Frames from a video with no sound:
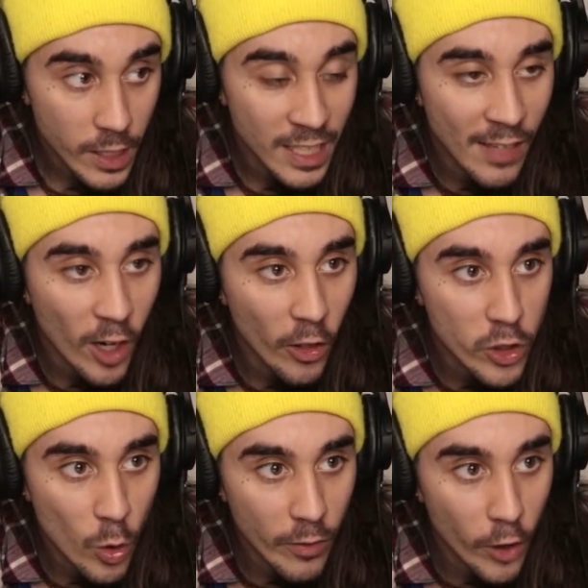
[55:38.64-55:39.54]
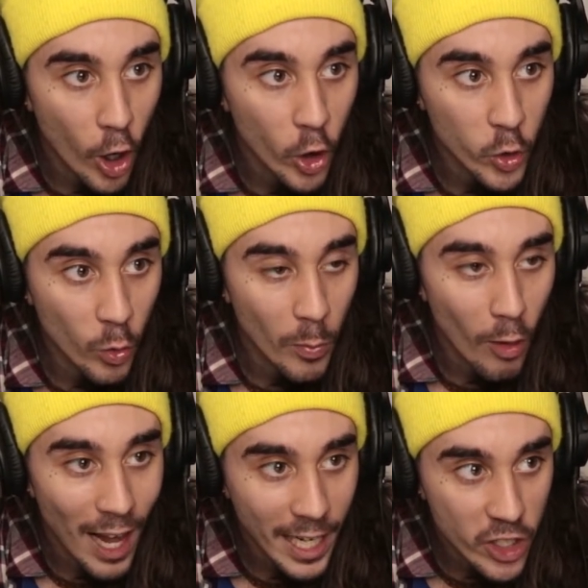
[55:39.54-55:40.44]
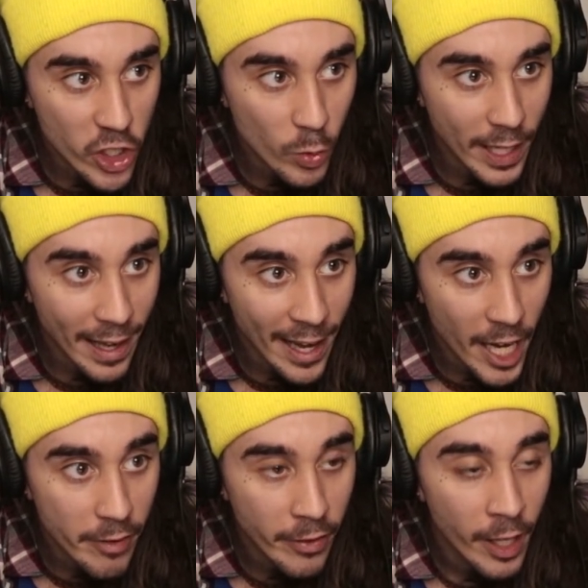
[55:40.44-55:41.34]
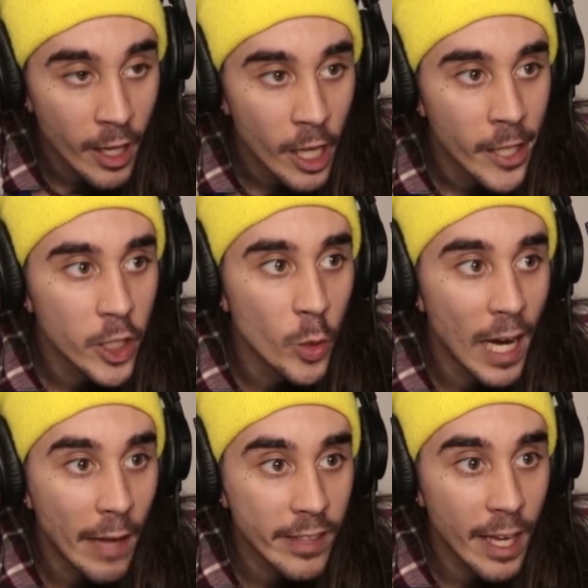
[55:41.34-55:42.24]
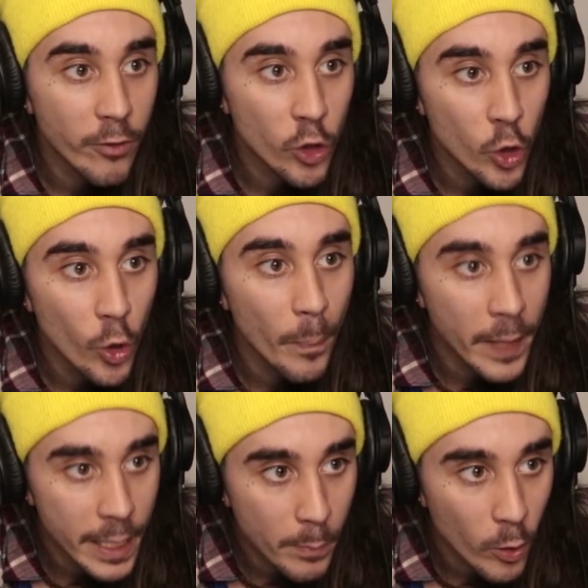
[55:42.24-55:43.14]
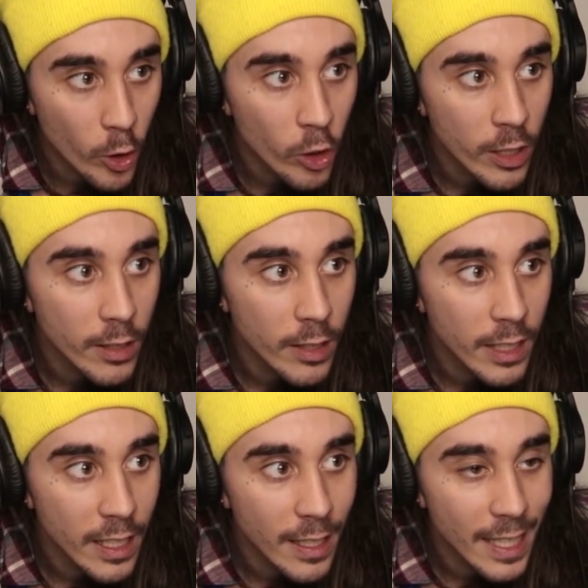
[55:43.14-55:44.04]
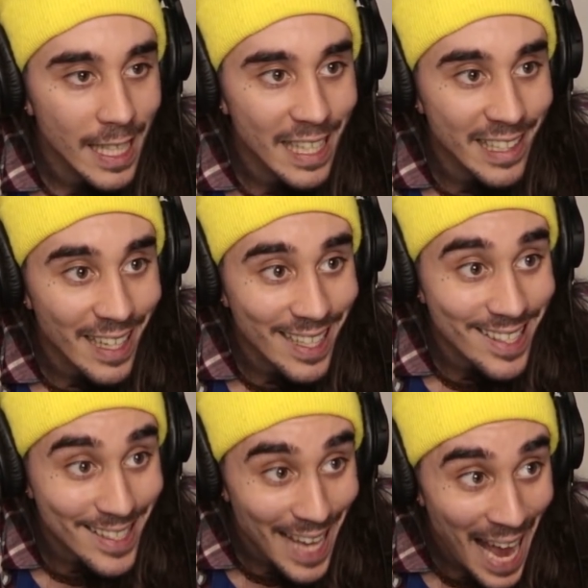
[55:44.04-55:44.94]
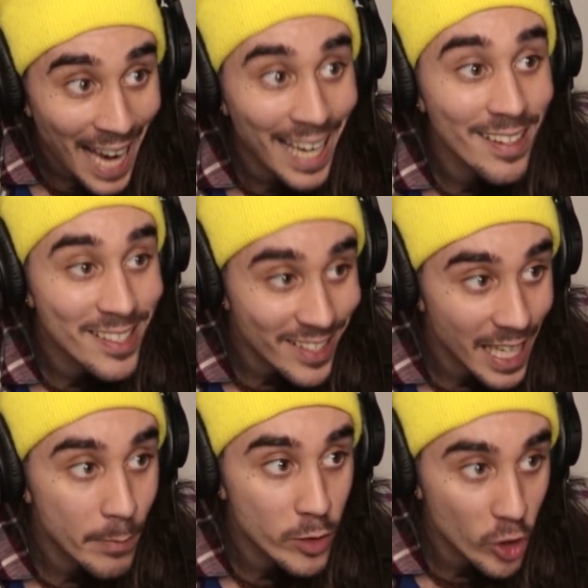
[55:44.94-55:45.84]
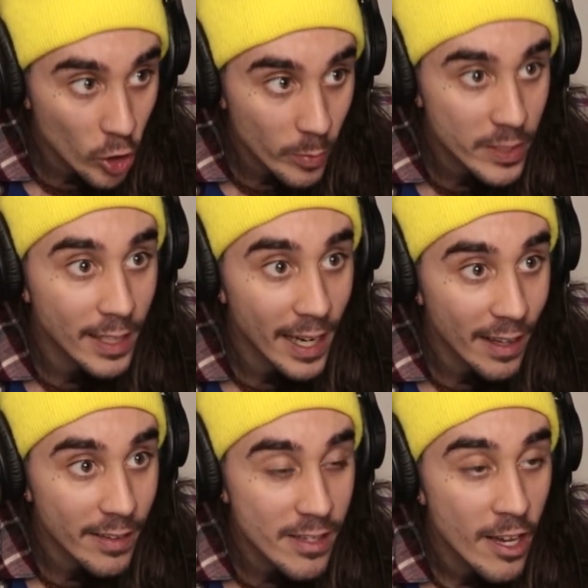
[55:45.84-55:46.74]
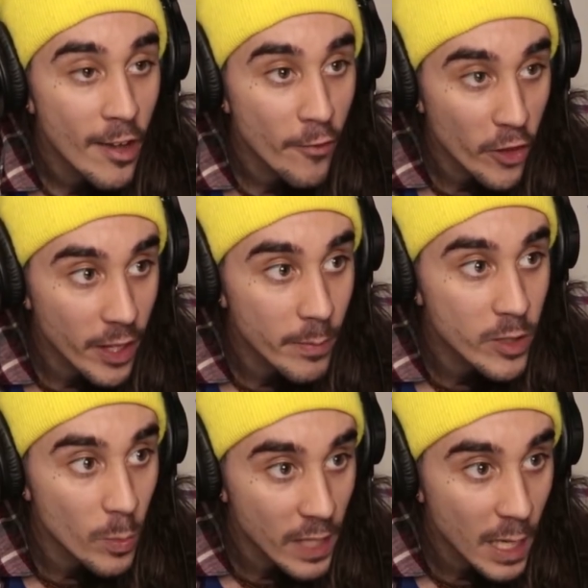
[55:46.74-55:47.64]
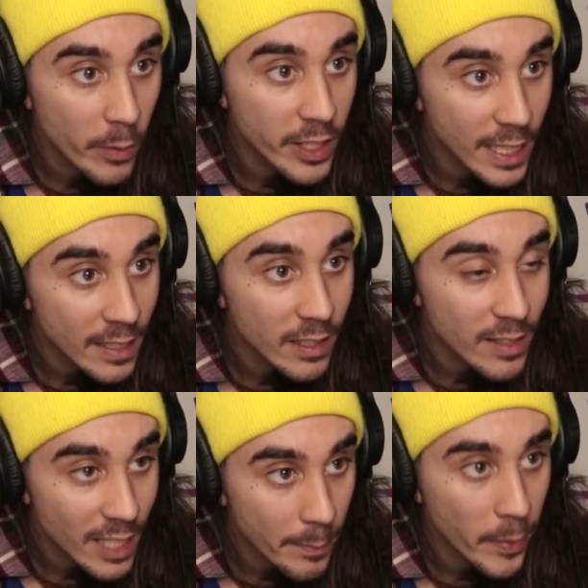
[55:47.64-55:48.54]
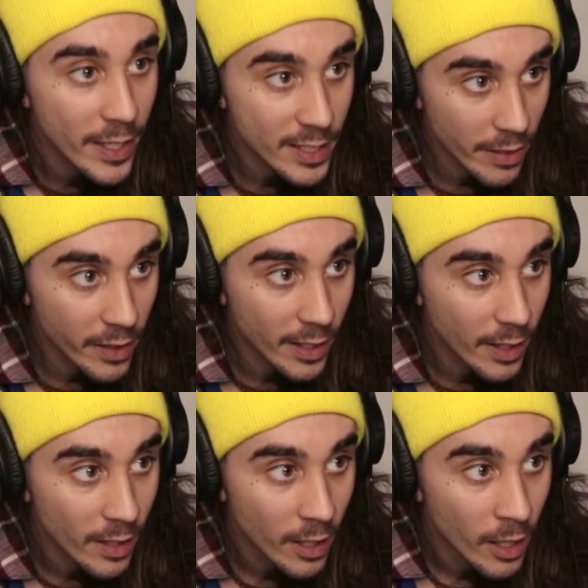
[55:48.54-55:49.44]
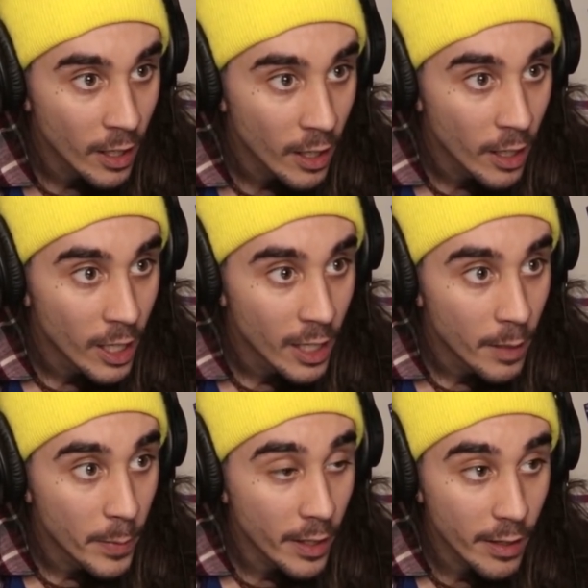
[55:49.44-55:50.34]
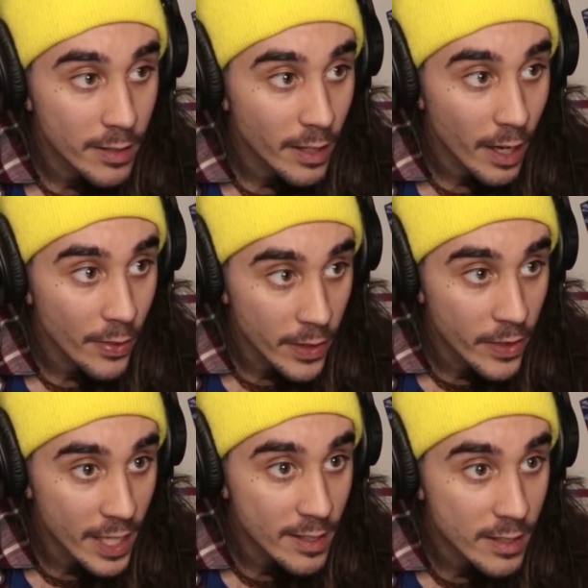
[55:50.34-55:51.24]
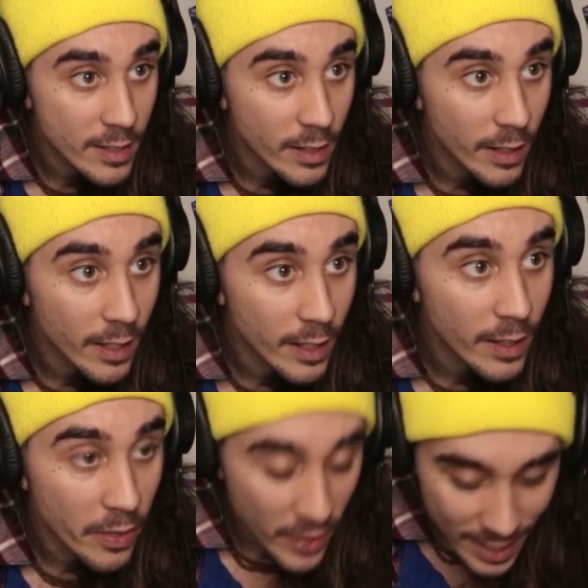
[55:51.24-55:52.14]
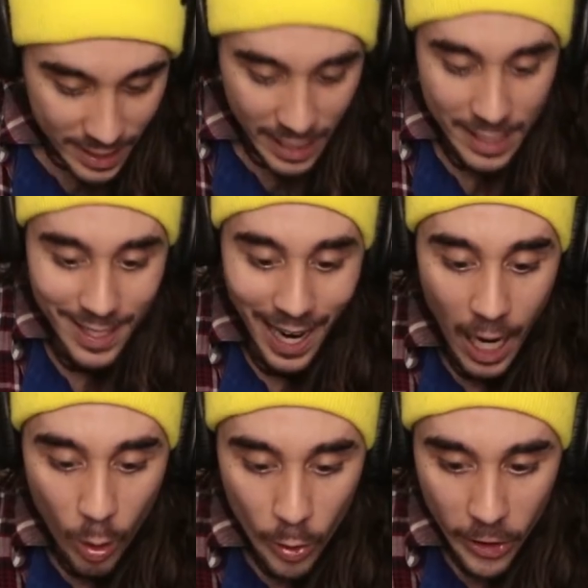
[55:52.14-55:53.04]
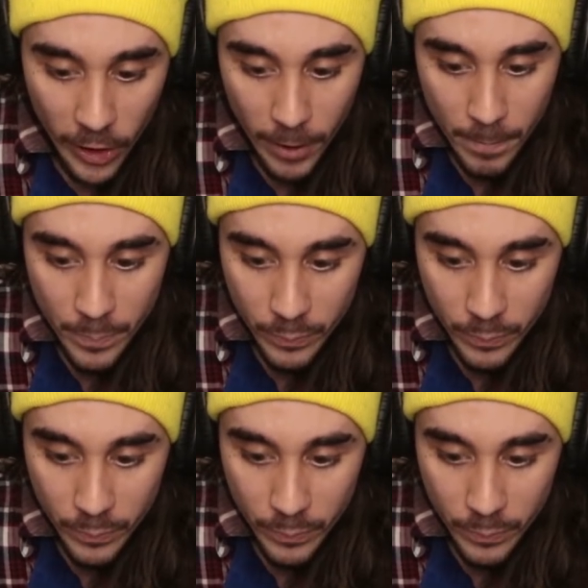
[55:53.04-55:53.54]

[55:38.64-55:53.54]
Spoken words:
given all the sort of cultural blockages we have, you would have to have two people in the exact same circumstance for them to be able to get to the same place, I think. Because this is our